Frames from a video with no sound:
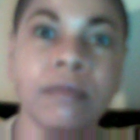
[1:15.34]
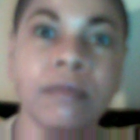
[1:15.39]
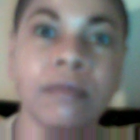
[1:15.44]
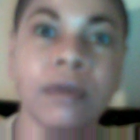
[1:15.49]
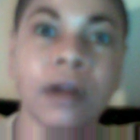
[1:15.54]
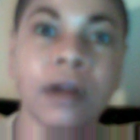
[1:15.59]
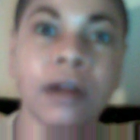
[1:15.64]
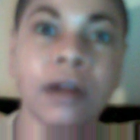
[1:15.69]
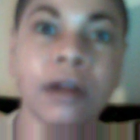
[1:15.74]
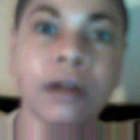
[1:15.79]

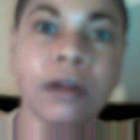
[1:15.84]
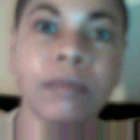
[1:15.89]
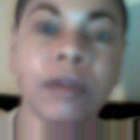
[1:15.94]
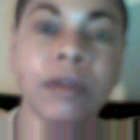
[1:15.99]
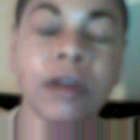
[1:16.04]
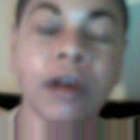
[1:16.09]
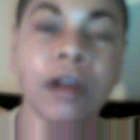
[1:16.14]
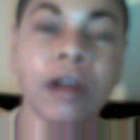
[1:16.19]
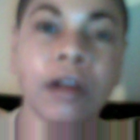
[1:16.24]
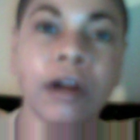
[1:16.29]
and
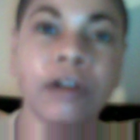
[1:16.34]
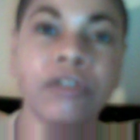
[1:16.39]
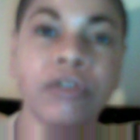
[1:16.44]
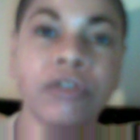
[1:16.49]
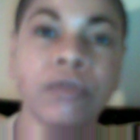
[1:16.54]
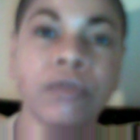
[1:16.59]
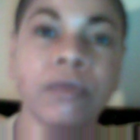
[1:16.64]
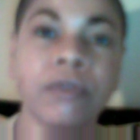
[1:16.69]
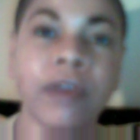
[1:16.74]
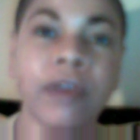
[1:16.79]
the color I
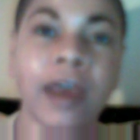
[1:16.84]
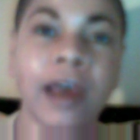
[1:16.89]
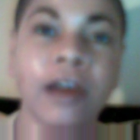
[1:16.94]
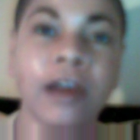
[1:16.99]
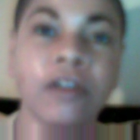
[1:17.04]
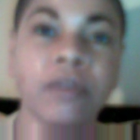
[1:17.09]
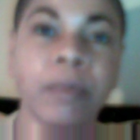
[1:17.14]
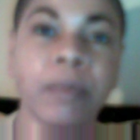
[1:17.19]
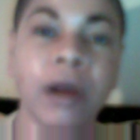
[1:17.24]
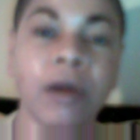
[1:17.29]
chose was
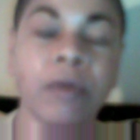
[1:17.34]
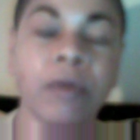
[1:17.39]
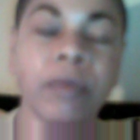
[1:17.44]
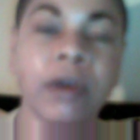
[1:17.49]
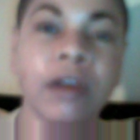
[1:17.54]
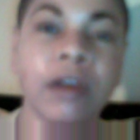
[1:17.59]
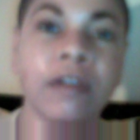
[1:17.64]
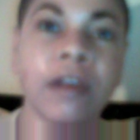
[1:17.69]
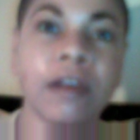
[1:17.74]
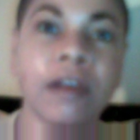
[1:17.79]
ash brown
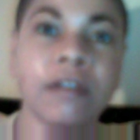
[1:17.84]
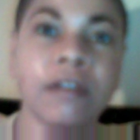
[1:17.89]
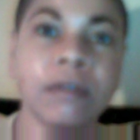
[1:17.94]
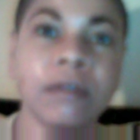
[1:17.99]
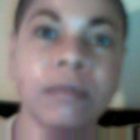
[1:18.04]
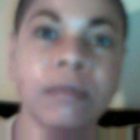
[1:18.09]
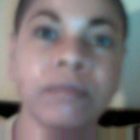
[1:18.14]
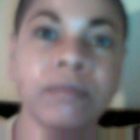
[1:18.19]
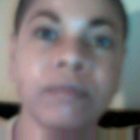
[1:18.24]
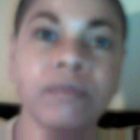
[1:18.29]
because that's
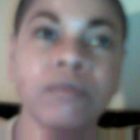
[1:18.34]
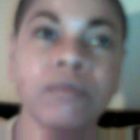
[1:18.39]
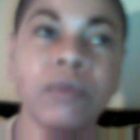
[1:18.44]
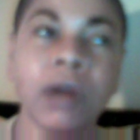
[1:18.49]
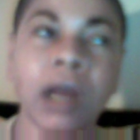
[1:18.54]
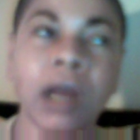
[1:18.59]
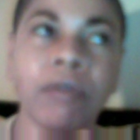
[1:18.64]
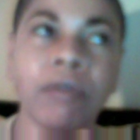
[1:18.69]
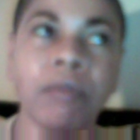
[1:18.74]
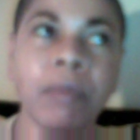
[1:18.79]
what
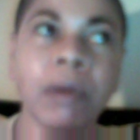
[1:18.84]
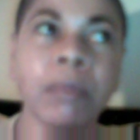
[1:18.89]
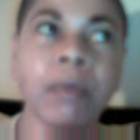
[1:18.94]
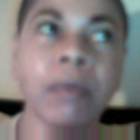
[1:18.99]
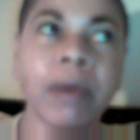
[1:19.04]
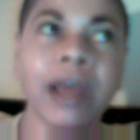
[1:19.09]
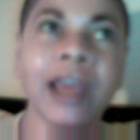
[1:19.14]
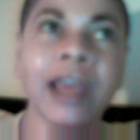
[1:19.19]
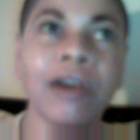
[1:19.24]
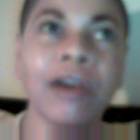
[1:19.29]
I remember
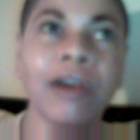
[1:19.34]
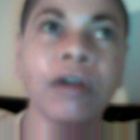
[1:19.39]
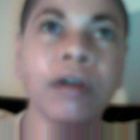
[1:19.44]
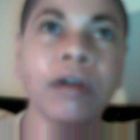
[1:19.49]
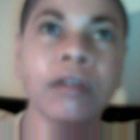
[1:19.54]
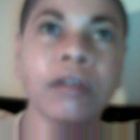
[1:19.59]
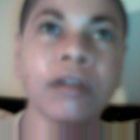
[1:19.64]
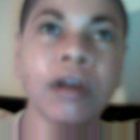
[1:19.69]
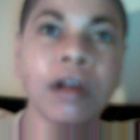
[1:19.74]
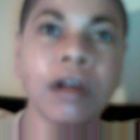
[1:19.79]
my hair,
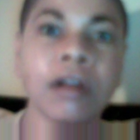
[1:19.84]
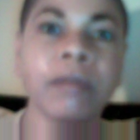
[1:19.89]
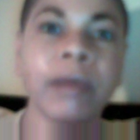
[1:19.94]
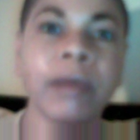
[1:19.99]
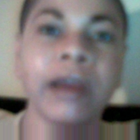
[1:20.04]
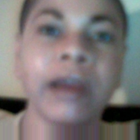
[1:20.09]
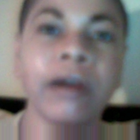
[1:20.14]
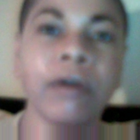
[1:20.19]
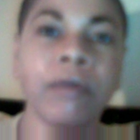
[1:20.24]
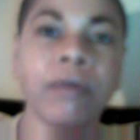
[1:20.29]
the color my
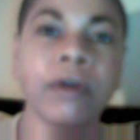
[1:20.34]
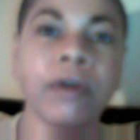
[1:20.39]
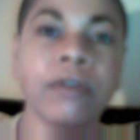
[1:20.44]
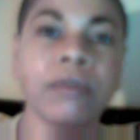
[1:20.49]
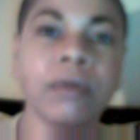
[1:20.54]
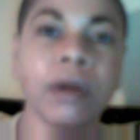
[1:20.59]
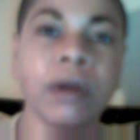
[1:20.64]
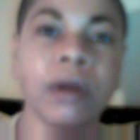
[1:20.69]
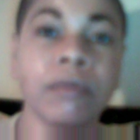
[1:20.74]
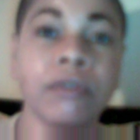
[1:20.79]
hair was
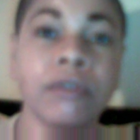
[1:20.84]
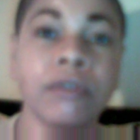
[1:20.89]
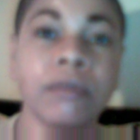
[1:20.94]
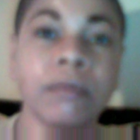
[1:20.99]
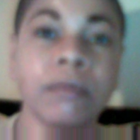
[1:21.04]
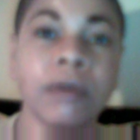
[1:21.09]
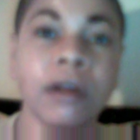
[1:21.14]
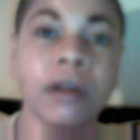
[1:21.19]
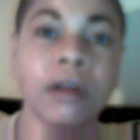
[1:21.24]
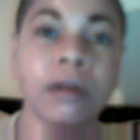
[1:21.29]
when I was
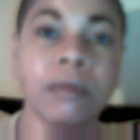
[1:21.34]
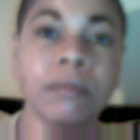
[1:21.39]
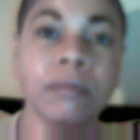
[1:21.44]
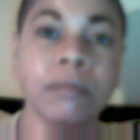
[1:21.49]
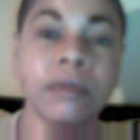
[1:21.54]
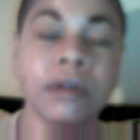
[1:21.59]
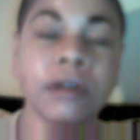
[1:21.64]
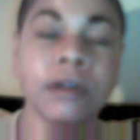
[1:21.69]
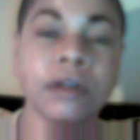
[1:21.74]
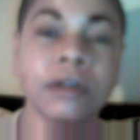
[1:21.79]

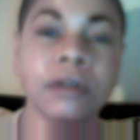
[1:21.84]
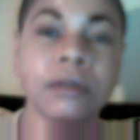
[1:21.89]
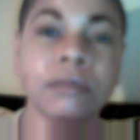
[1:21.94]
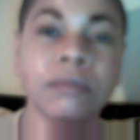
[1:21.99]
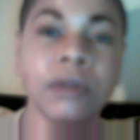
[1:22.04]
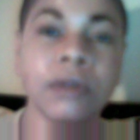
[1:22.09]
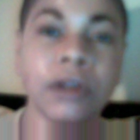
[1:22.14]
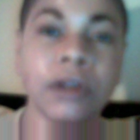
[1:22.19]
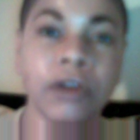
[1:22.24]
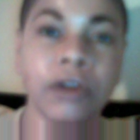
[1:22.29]

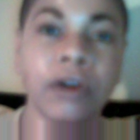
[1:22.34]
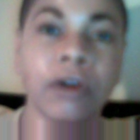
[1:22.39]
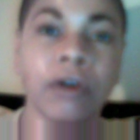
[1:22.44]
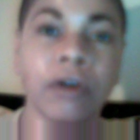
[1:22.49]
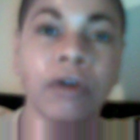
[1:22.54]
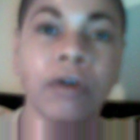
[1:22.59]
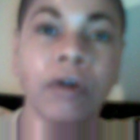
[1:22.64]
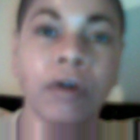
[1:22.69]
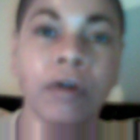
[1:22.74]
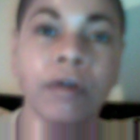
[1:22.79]
a young
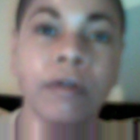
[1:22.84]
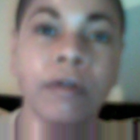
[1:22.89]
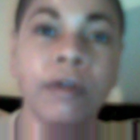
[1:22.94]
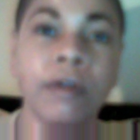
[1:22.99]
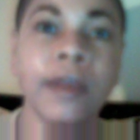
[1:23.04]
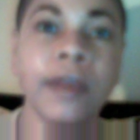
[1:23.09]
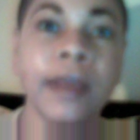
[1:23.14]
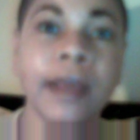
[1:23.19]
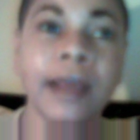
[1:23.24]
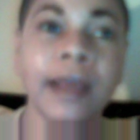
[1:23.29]
girl.
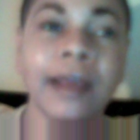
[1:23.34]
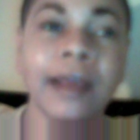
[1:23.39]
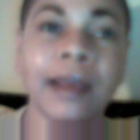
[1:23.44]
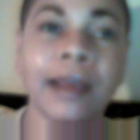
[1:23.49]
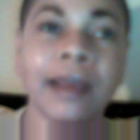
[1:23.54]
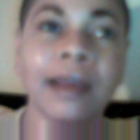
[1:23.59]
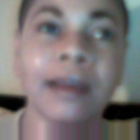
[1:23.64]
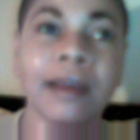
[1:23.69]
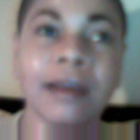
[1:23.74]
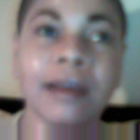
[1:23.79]

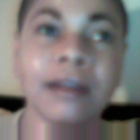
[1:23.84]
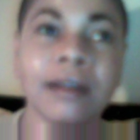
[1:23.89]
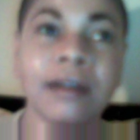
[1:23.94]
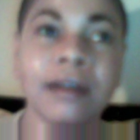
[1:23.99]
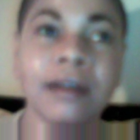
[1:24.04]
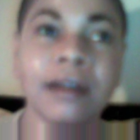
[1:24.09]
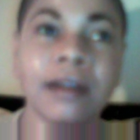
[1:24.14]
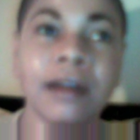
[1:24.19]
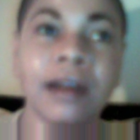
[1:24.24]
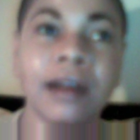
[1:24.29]
And
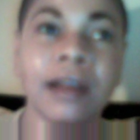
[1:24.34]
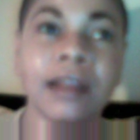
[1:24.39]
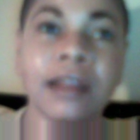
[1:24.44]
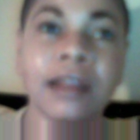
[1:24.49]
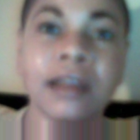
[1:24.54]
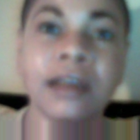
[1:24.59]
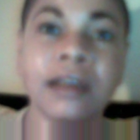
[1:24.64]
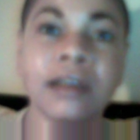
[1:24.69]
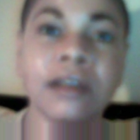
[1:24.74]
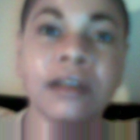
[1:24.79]
I
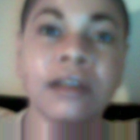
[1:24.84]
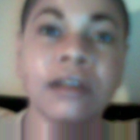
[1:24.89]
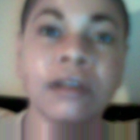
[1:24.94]
think